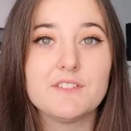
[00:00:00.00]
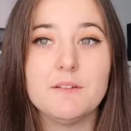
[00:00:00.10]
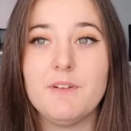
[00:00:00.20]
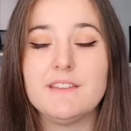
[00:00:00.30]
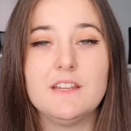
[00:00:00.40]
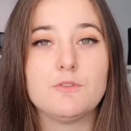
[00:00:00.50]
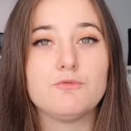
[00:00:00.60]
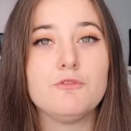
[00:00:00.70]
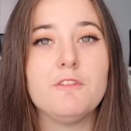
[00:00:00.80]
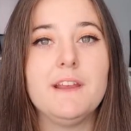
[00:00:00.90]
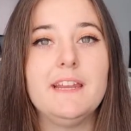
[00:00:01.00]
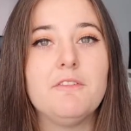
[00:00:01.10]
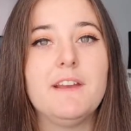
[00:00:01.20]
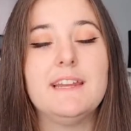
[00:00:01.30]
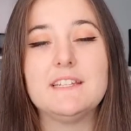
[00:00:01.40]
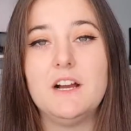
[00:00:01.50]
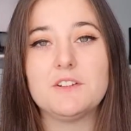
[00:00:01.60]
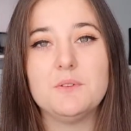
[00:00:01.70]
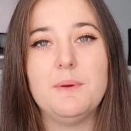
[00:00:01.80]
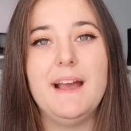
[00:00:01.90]
For some reason, it was really, really
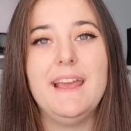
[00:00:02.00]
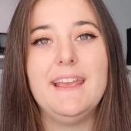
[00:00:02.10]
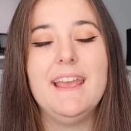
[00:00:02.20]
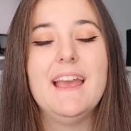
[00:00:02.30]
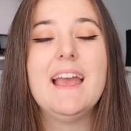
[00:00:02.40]
tucked away.